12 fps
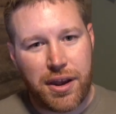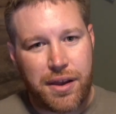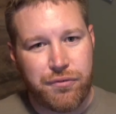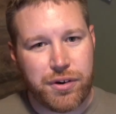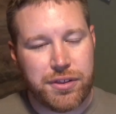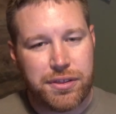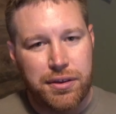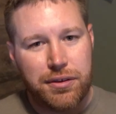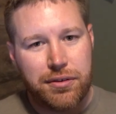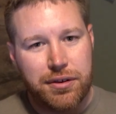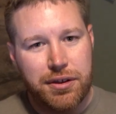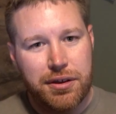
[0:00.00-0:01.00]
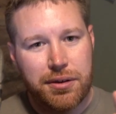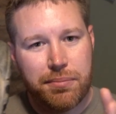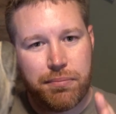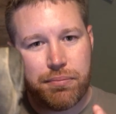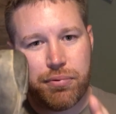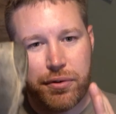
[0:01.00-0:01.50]
everything you need
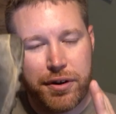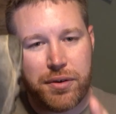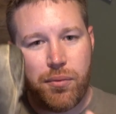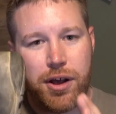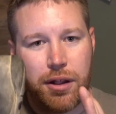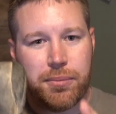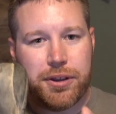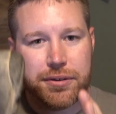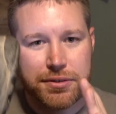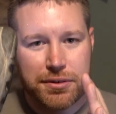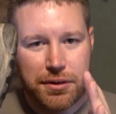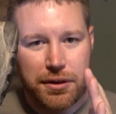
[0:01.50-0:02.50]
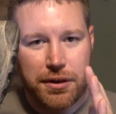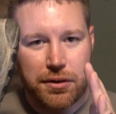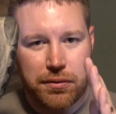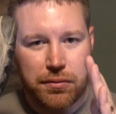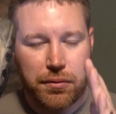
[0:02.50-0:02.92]
pretty well because, again,